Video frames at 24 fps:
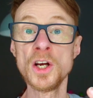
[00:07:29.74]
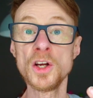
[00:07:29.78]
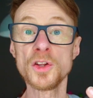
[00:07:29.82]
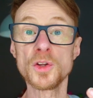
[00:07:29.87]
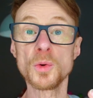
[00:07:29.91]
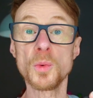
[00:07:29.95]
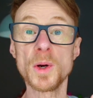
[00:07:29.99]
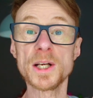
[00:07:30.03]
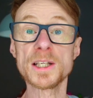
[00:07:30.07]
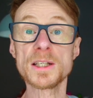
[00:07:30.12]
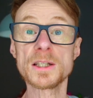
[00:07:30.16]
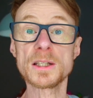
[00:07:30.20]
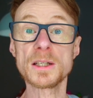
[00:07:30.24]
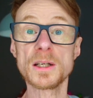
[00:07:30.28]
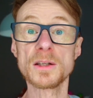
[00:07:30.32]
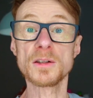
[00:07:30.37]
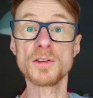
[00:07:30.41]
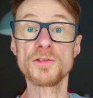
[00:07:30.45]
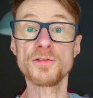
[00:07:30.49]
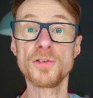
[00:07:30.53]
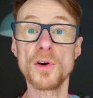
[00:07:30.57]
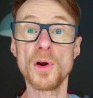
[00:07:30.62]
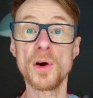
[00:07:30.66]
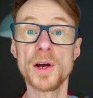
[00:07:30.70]
The Wednesday and
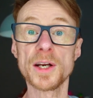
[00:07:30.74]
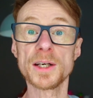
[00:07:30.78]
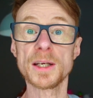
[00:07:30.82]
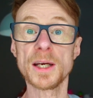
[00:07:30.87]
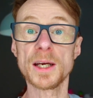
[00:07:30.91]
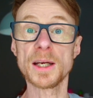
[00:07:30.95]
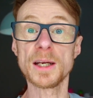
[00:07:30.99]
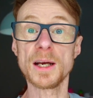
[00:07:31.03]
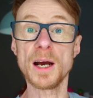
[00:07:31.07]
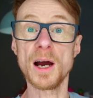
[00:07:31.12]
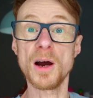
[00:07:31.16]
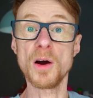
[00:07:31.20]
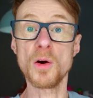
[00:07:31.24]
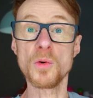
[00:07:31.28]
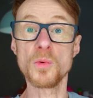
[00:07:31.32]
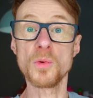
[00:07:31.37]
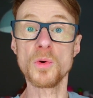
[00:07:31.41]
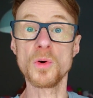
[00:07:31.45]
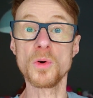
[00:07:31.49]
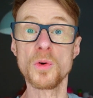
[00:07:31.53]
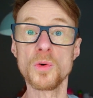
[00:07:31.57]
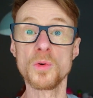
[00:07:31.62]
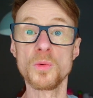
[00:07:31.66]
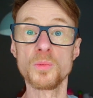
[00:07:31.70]
the Friday I
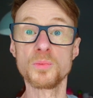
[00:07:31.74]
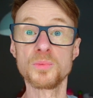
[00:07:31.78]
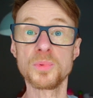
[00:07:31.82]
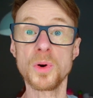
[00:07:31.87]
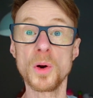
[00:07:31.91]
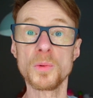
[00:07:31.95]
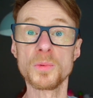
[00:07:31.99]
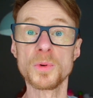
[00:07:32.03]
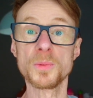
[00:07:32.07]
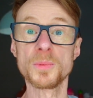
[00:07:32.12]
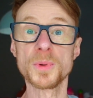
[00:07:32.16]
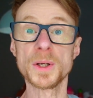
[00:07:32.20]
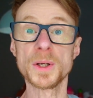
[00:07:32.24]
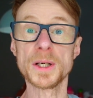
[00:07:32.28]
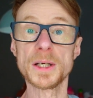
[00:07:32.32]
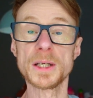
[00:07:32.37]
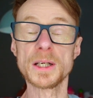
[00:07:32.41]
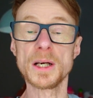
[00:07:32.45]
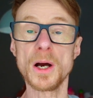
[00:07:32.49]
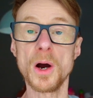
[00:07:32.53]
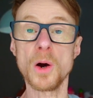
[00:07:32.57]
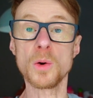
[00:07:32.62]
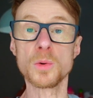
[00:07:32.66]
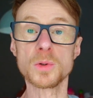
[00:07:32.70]
will
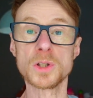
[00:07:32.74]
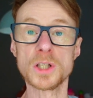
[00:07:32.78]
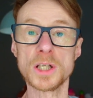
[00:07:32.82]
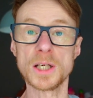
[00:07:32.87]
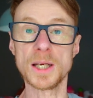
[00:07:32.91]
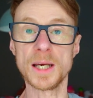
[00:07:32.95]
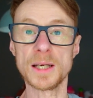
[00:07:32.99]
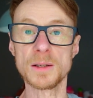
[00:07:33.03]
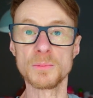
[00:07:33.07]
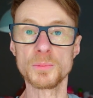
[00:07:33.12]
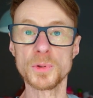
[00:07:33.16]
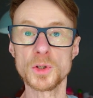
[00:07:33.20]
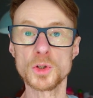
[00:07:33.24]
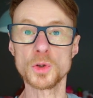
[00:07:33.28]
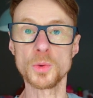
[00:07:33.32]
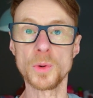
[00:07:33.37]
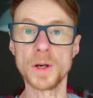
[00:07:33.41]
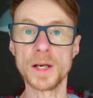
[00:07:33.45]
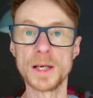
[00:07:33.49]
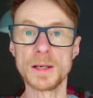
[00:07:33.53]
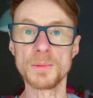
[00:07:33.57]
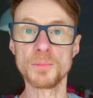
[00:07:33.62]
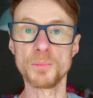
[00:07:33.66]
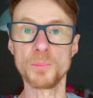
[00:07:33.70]
probably alternate
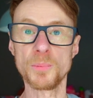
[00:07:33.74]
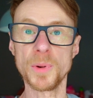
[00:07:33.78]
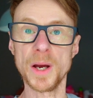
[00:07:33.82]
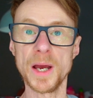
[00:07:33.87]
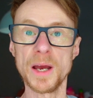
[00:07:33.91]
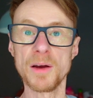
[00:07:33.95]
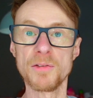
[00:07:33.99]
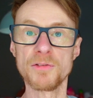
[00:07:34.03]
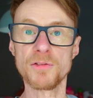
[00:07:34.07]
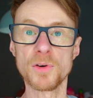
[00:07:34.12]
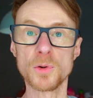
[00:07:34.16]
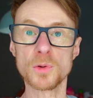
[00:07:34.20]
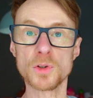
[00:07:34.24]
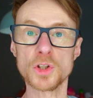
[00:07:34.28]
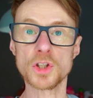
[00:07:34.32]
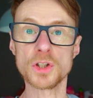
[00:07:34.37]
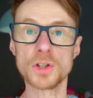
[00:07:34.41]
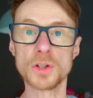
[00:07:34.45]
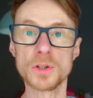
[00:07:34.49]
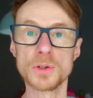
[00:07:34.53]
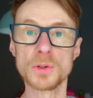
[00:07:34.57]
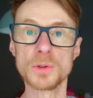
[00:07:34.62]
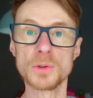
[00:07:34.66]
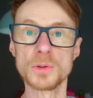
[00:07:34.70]
between barefoot
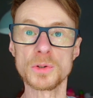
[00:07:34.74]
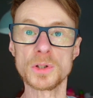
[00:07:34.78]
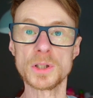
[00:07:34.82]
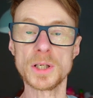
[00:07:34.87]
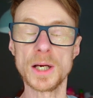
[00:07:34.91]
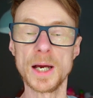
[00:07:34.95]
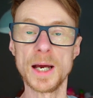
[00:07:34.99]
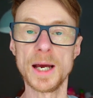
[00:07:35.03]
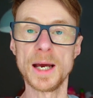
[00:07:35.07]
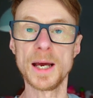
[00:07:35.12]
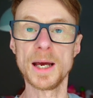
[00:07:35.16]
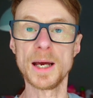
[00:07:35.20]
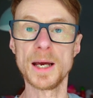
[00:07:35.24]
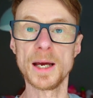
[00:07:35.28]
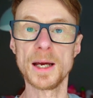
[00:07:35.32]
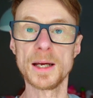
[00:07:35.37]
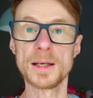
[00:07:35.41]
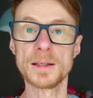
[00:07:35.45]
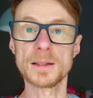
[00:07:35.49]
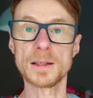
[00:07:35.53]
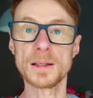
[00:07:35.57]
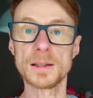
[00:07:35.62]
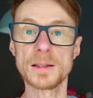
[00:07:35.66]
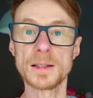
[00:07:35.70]
shoes
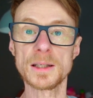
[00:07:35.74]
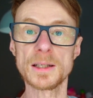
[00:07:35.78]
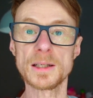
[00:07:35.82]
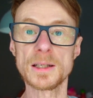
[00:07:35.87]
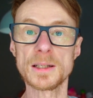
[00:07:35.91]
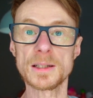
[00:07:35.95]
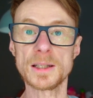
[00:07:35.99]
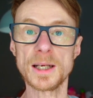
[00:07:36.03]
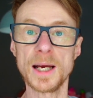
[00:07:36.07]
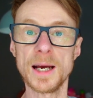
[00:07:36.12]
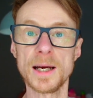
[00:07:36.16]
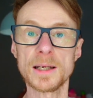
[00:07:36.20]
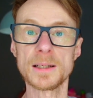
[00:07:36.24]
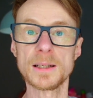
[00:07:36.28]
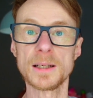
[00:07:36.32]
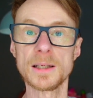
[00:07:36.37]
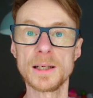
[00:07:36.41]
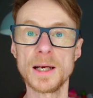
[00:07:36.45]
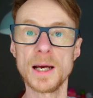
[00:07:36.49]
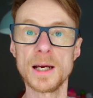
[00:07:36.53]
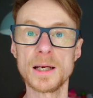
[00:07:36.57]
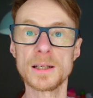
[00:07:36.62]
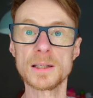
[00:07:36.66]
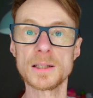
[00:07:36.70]
and these
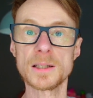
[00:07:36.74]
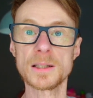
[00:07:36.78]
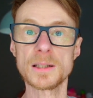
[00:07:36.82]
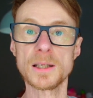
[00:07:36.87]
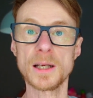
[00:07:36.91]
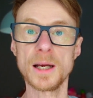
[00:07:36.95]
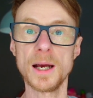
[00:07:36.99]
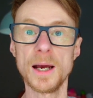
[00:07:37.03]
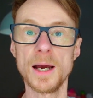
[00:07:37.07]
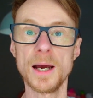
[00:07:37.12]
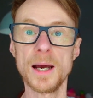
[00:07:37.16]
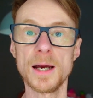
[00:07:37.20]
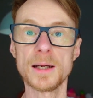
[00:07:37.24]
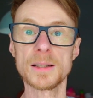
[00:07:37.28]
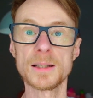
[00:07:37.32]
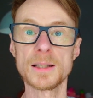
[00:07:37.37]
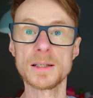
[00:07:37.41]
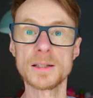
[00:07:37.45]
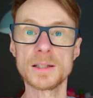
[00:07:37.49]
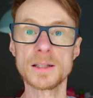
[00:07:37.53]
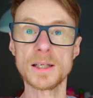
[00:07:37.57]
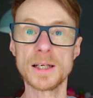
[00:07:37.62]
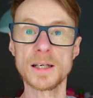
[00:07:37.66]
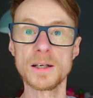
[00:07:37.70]
ADIDAS
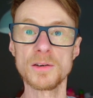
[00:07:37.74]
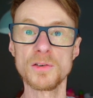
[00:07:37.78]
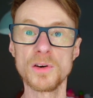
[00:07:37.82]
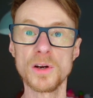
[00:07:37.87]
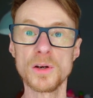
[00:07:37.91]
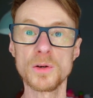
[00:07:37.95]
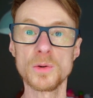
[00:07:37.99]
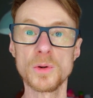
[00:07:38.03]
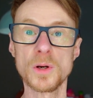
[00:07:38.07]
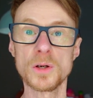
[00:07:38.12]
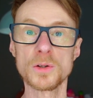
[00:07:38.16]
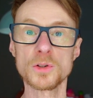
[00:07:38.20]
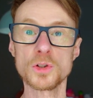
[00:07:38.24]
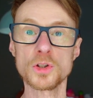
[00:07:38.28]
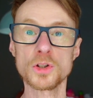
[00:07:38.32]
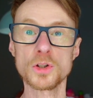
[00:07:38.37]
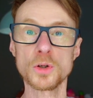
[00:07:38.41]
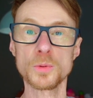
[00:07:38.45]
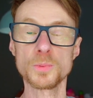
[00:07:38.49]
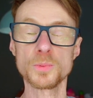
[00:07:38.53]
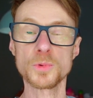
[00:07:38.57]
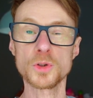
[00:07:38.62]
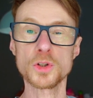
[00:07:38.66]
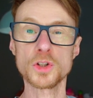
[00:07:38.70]
ADIZERO
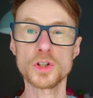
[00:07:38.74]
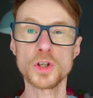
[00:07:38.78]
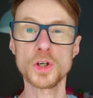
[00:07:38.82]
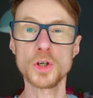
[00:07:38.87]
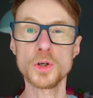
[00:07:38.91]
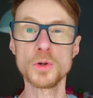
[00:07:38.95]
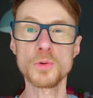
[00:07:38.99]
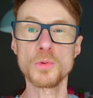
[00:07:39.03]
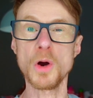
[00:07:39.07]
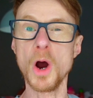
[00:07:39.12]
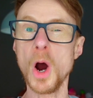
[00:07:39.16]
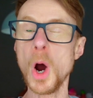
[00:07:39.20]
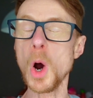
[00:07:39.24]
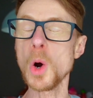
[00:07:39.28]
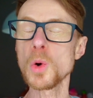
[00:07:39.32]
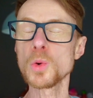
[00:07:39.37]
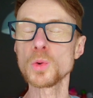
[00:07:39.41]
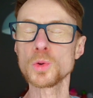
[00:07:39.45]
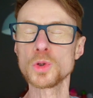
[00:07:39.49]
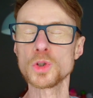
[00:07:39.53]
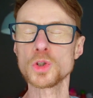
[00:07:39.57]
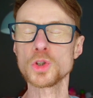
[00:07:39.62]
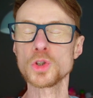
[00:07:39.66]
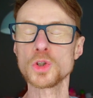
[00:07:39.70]
Sub2
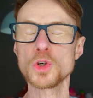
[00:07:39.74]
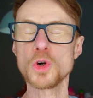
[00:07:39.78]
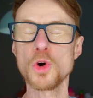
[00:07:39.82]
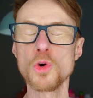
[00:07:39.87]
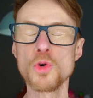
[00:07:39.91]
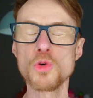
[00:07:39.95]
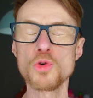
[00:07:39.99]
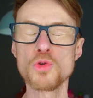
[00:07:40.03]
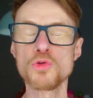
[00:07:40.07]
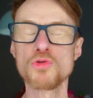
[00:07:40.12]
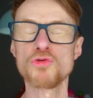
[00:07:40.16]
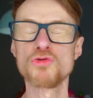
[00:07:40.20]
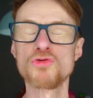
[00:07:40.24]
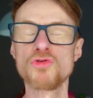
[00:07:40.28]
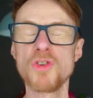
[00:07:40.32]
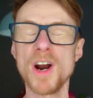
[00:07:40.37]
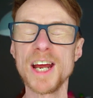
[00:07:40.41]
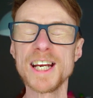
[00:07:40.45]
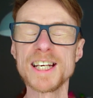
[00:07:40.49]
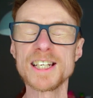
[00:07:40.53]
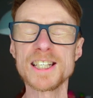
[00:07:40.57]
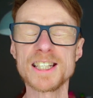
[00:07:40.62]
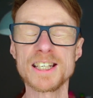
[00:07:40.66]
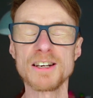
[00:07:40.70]
old school
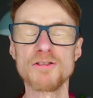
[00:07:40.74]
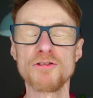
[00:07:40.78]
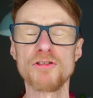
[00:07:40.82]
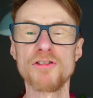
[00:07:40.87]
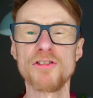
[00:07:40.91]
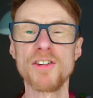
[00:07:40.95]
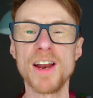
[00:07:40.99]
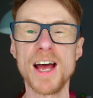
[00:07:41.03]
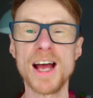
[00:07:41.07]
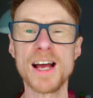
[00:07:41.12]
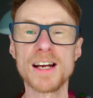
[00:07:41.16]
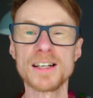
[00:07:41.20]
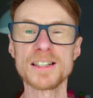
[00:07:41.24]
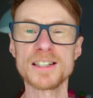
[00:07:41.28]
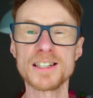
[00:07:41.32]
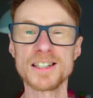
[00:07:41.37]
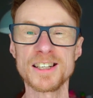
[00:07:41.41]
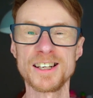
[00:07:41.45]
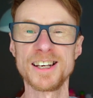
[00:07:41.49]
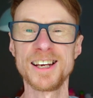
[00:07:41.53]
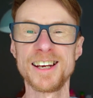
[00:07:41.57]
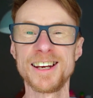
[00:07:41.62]
racing flats.